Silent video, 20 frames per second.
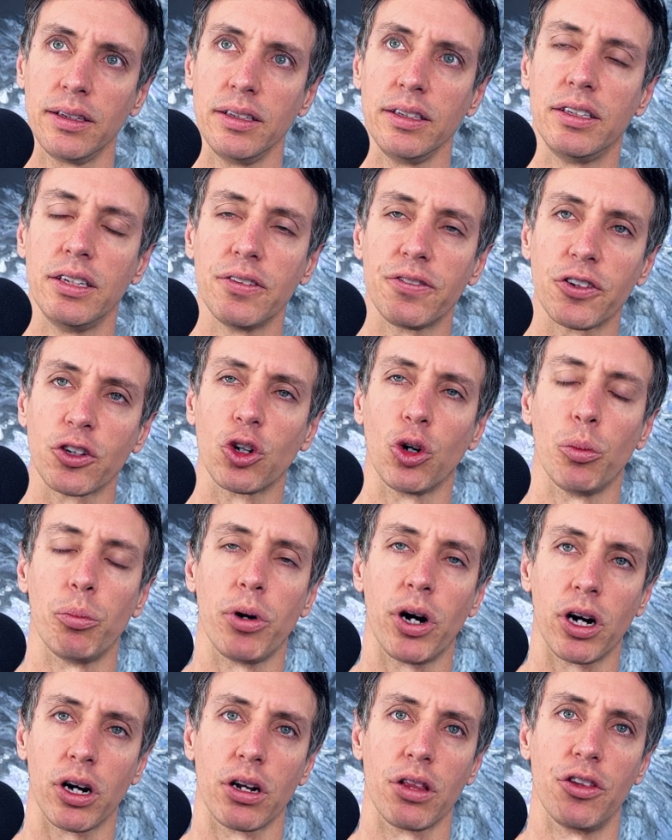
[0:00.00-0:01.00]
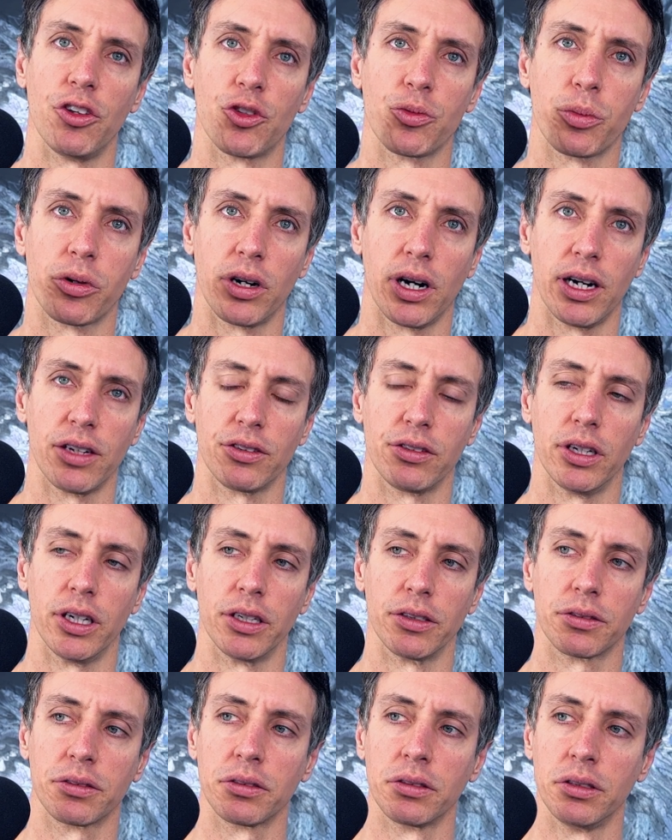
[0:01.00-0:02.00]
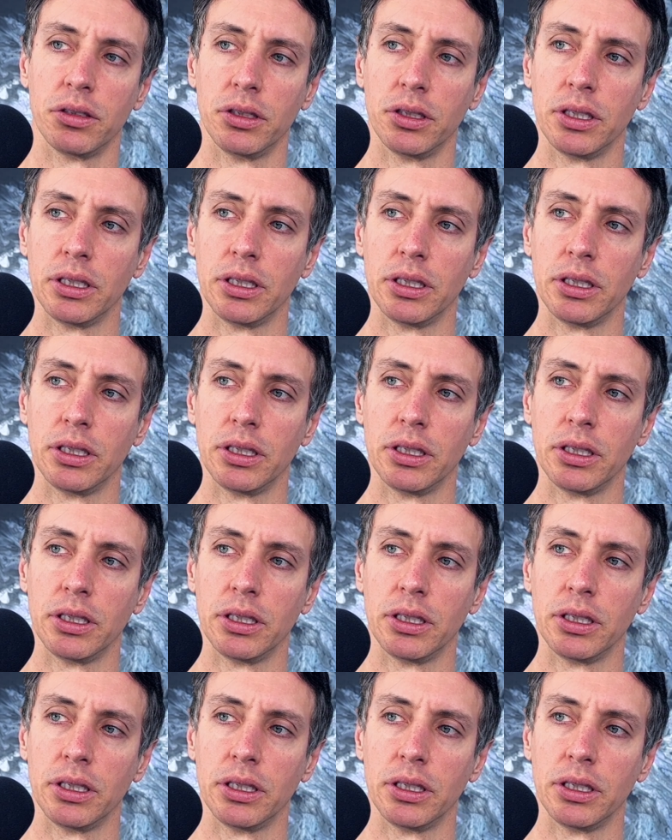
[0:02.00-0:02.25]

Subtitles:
difficult part of this process